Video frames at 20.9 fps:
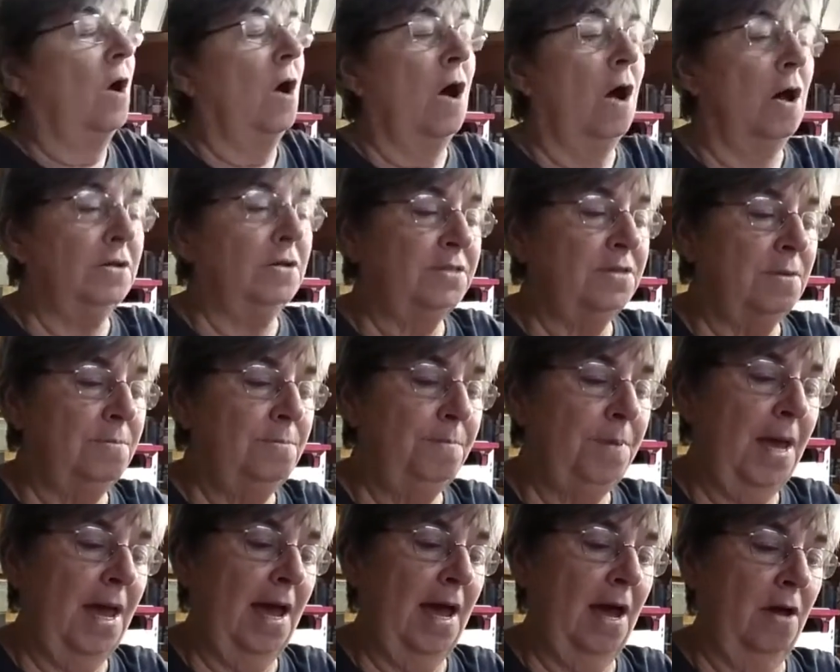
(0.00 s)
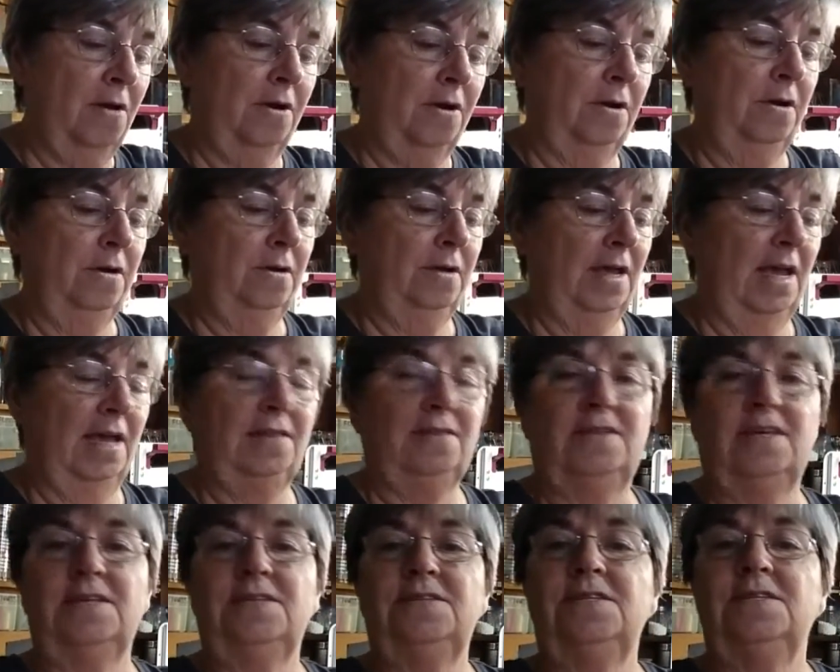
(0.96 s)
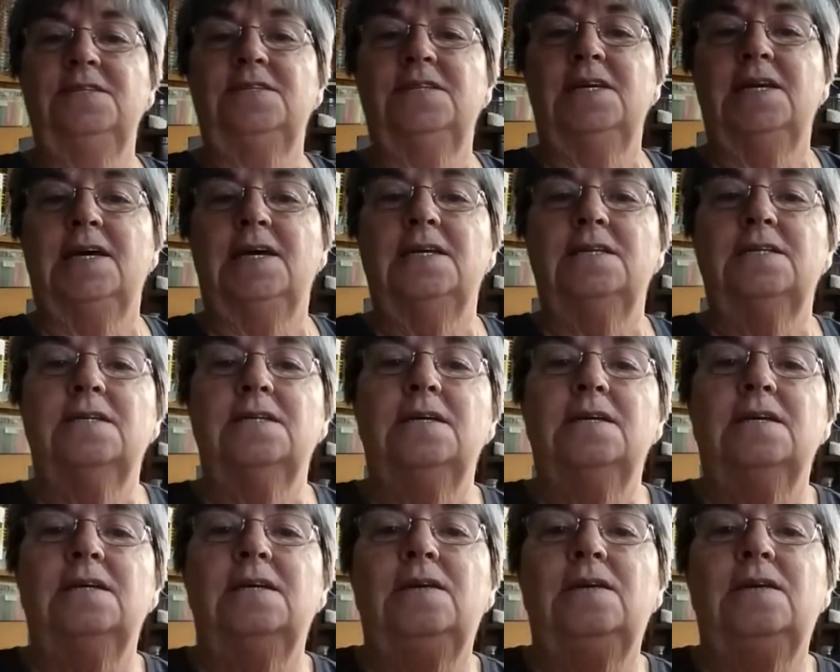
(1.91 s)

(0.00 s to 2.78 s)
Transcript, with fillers: awesome powder, and this is it.